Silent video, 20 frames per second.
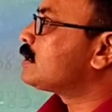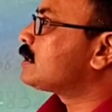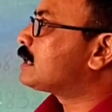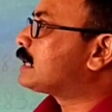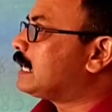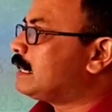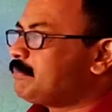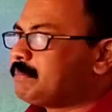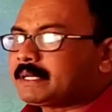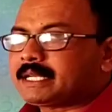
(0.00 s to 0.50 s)

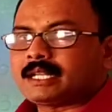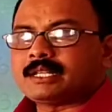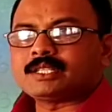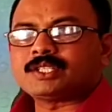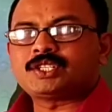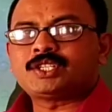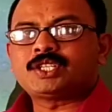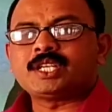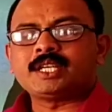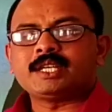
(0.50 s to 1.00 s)
Capital
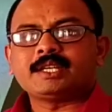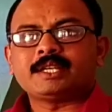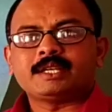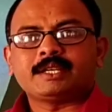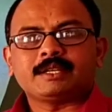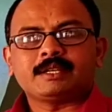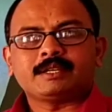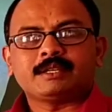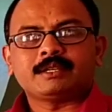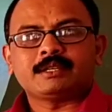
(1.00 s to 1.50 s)

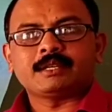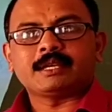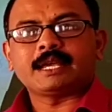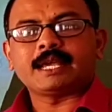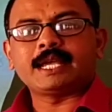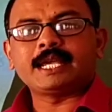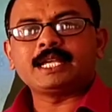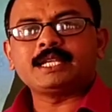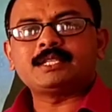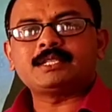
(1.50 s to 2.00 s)
G
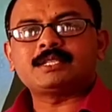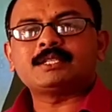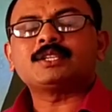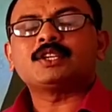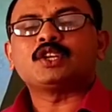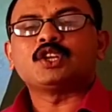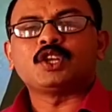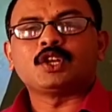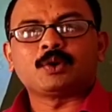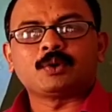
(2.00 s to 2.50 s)

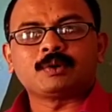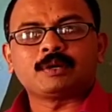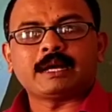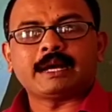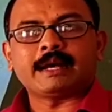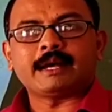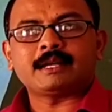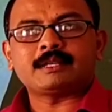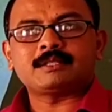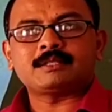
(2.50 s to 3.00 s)
is known
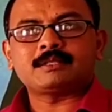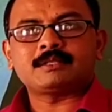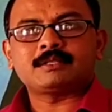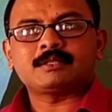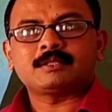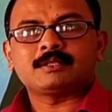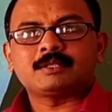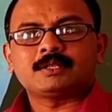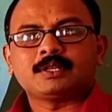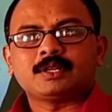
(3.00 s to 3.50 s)
as
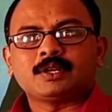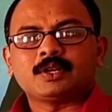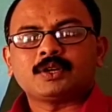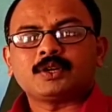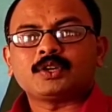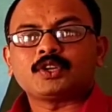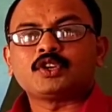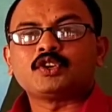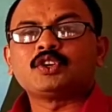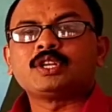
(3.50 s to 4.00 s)

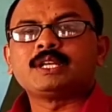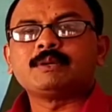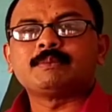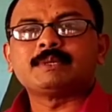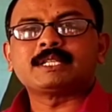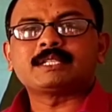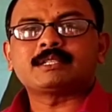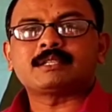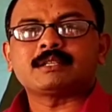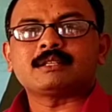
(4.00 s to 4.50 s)

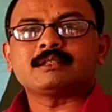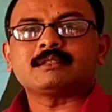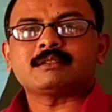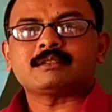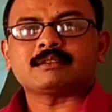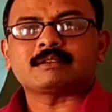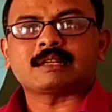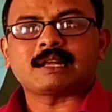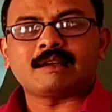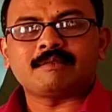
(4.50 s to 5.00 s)

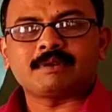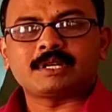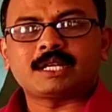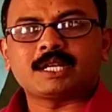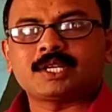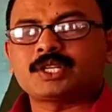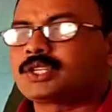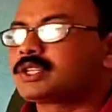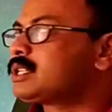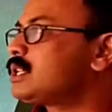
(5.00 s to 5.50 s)
universal
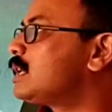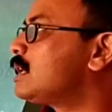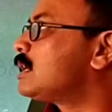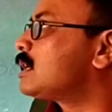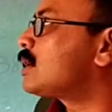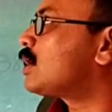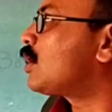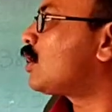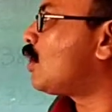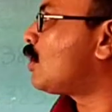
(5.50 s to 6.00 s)

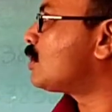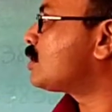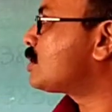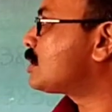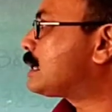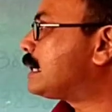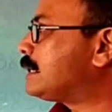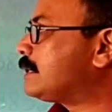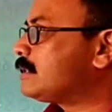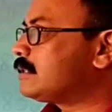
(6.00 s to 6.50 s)
gravitational
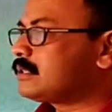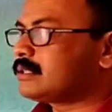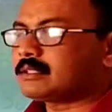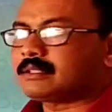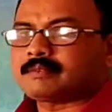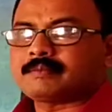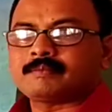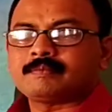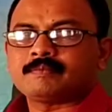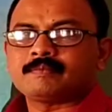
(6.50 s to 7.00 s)
constant,
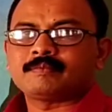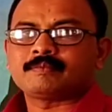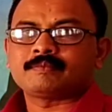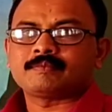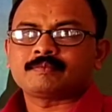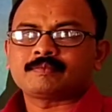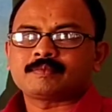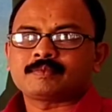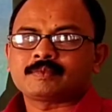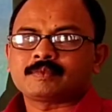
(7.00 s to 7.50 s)

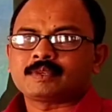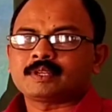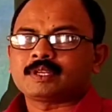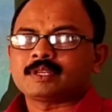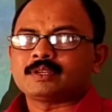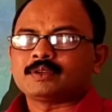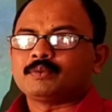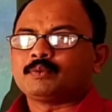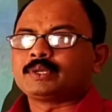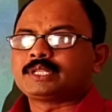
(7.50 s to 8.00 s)

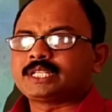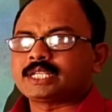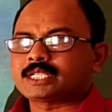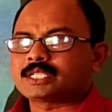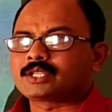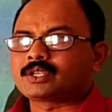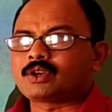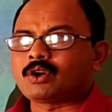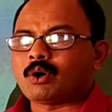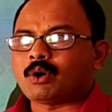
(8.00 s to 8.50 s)
which
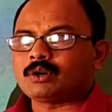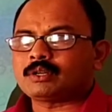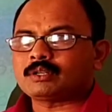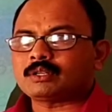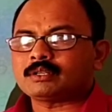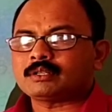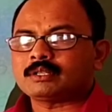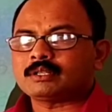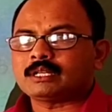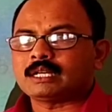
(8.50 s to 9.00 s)
has
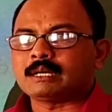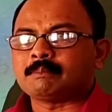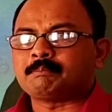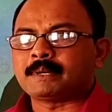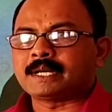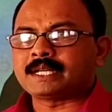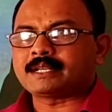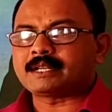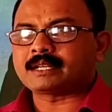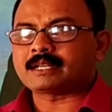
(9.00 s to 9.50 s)
got a
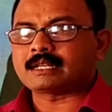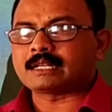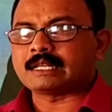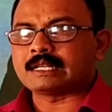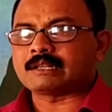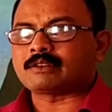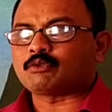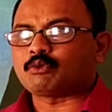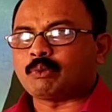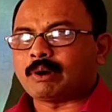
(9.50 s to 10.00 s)

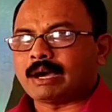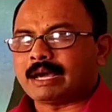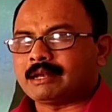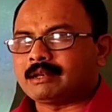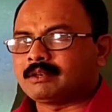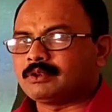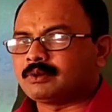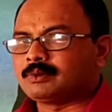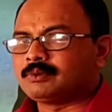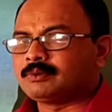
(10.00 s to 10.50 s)
particular
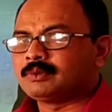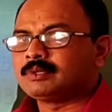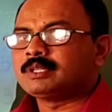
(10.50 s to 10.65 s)
value